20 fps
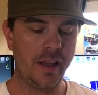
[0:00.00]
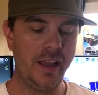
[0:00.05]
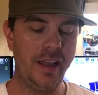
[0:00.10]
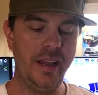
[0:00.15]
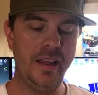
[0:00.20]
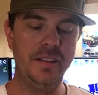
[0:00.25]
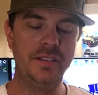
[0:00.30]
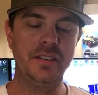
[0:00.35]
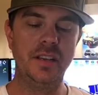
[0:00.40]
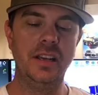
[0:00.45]

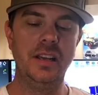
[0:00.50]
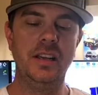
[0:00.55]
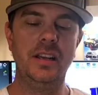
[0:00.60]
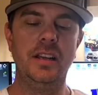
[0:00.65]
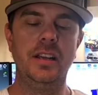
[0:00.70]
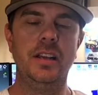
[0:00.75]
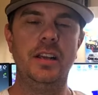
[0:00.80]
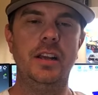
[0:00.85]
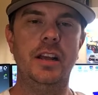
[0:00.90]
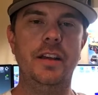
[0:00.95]
is
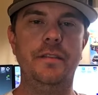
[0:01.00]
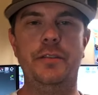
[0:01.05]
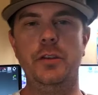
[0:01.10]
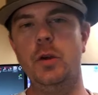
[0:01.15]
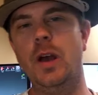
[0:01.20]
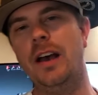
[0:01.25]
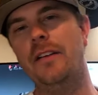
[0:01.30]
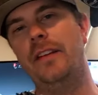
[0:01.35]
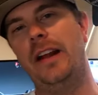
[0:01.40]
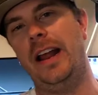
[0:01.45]
if
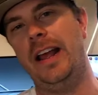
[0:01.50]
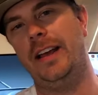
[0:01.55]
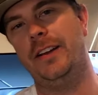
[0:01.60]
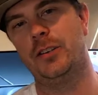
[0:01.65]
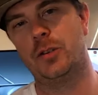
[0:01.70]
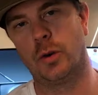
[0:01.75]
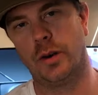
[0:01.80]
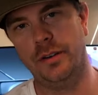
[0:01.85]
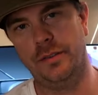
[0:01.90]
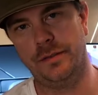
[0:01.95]
you have an
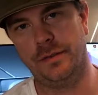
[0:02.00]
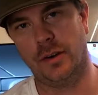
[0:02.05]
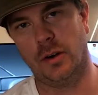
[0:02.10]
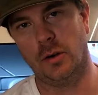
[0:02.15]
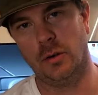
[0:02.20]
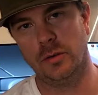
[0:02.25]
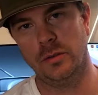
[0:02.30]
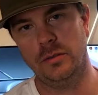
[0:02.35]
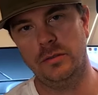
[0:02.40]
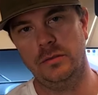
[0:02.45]
Android
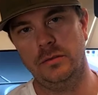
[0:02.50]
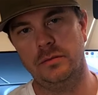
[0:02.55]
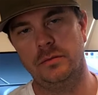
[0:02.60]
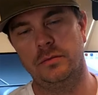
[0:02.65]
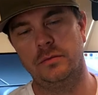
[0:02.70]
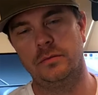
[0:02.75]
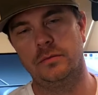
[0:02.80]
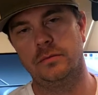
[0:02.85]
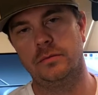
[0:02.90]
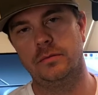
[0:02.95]
phone,
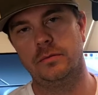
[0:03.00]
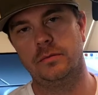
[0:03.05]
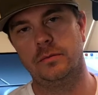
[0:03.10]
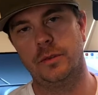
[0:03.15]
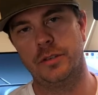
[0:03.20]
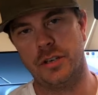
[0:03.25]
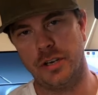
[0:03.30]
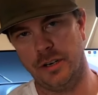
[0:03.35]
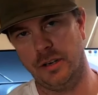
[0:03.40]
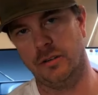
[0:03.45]

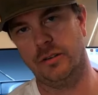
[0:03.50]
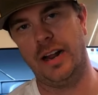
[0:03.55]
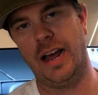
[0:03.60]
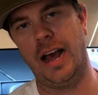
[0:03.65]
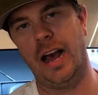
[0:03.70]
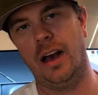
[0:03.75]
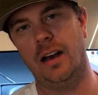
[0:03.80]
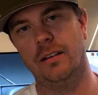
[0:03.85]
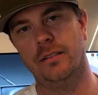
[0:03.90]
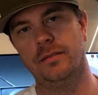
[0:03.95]
which I don't
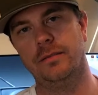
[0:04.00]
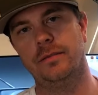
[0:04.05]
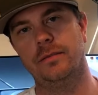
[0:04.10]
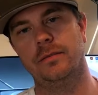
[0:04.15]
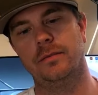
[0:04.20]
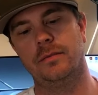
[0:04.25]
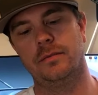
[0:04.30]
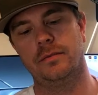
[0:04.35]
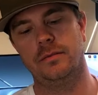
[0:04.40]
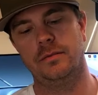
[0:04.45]
have,
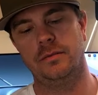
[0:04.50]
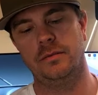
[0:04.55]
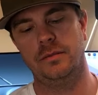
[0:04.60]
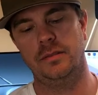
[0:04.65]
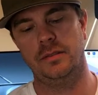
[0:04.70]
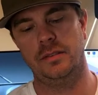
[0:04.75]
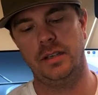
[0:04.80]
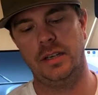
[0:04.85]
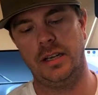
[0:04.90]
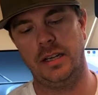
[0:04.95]

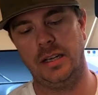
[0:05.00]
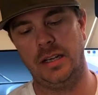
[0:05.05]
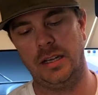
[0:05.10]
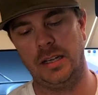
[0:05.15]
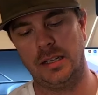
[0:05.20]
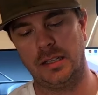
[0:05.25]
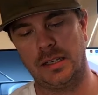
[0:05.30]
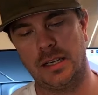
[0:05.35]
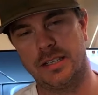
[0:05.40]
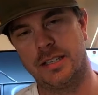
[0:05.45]

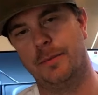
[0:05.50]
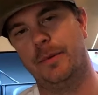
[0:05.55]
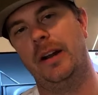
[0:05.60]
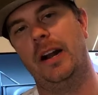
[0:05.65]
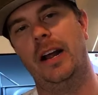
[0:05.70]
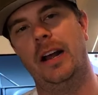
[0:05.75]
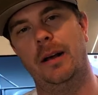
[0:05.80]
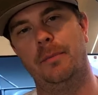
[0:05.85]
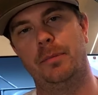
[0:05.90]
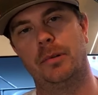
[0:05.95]
because I'm an
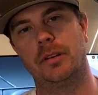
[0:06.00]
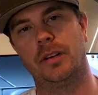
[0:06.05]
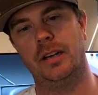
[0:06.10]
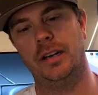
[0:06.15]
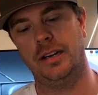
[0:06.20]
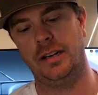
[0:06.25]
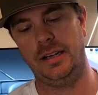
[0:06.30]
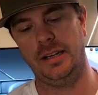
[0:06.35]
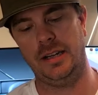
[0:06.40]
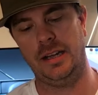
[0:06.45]
Apple
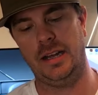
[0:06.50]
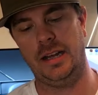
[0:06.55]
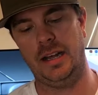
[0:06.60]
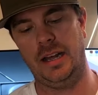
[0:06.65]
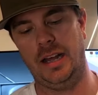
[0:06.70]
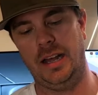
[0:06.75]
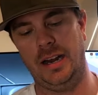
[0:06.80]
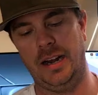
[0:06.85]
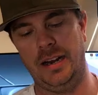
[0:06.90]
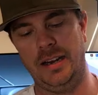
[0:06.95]
guy
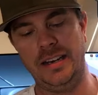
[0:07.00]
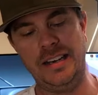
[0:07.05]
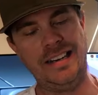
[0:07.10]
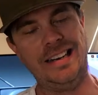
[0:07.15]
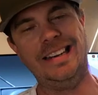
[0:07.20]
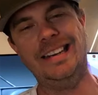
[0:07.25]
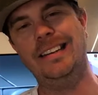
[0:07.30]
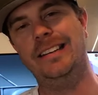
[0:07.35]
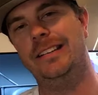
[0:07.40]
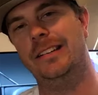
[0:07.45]
and I
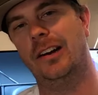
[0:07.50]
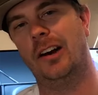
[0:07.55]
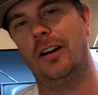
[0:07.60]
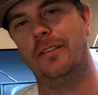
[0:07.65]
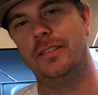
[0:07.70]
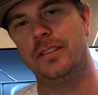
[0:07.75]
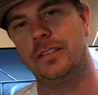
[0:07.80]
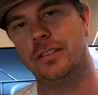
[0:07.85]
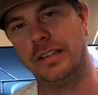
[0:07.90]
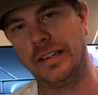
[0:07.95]
need to
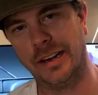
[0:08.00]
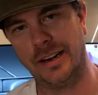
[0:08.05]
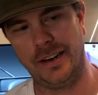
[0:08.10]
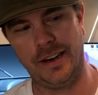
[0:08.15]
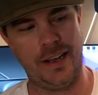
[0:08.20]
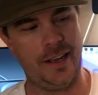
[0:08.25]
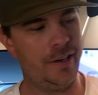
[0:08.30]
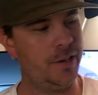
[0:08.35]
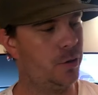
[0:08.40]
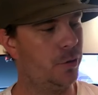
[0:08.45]
obviously get an
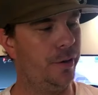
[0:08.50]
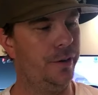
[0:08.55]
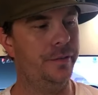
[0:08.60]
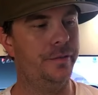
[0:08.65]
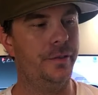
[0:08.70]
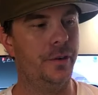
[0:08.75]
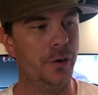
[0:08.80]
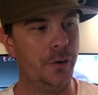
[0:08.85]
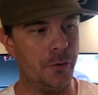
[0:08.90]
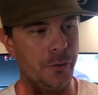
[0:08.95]
Android
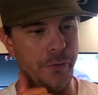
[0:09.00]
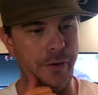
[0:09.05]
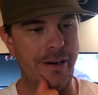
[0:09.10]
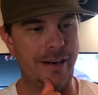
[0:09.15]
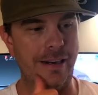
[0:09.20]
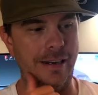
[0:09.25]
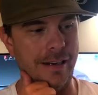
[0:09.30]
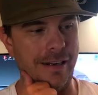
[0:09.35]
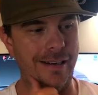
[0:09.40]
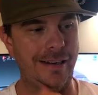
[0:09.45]
phone,
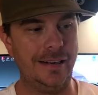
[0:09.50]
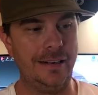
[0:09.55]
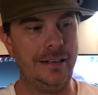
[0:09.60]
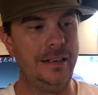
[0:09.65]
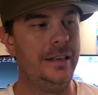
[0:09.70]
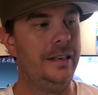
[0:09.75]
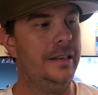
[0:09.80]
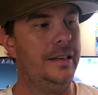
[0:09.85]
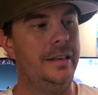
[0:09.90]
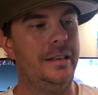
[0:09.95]

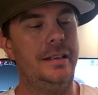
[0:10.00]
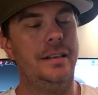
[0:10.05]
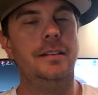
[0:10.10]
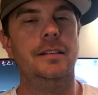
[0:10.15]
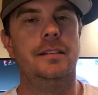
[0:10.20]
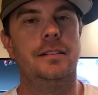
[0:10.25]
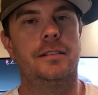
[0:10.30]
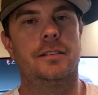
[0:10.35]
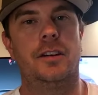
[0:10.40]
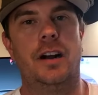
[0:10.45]

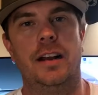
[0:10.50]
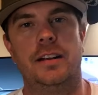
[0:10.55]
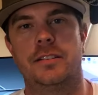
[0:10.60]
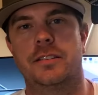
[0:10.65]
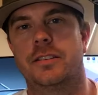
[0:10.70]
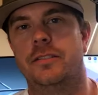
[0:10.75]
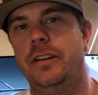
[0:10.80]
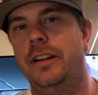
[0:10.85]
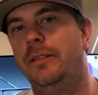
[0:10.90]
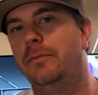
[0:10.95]
crack
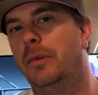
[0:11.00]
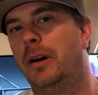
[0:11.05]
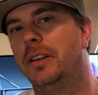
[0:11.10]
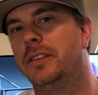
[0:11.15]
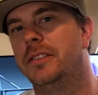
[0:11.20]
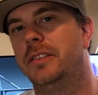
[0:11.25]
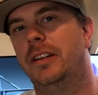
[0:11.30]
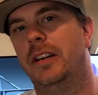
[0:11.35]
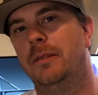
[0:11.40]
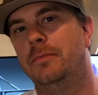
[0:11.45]
screen,
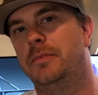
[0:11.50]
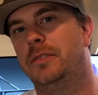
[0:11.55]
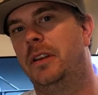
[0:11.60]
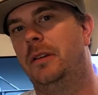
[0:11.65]
busted up,